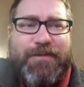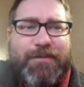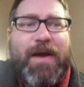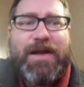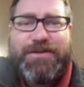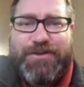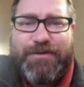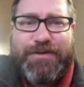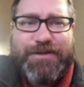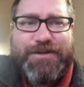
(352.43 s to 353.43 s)

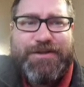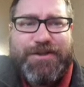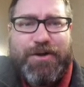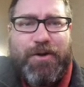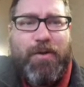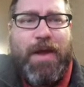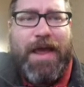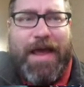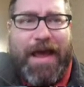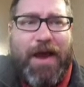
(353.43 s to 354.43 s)
posture, just to show
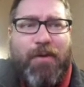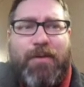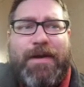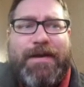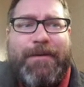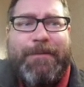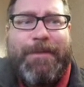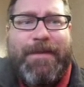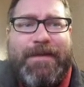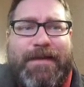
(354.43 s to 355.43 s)
how
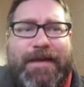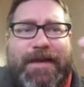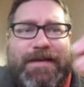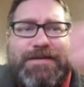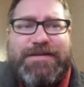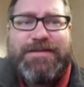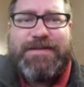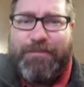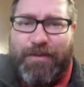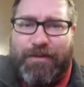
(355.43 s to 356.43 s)

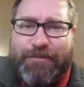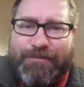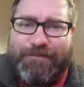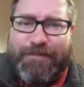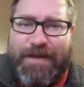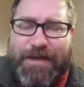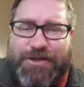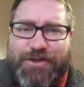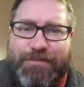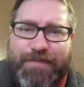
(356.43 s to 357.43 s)
simple it
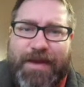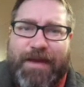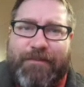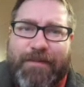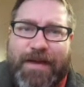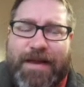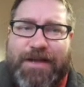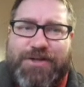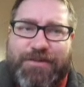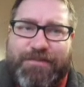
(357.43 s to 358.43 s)
should be, and
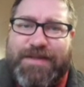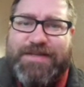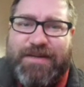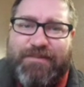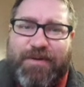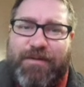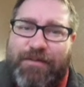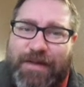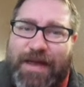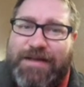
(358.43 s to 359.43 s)
it should be simple
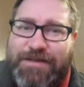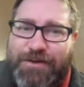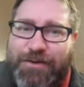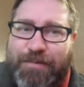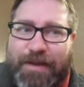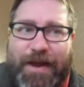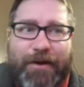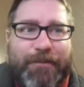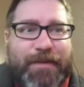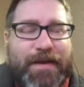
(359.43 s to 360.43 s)
as a new
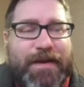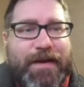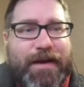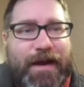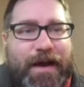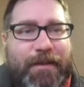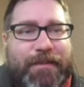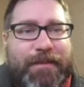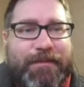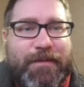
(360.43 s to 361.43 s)
player.
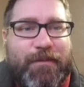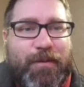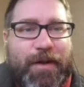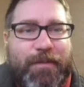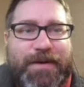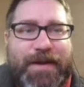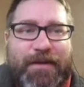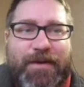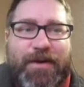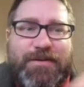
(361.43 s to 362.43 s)
We're going to pretend that we don't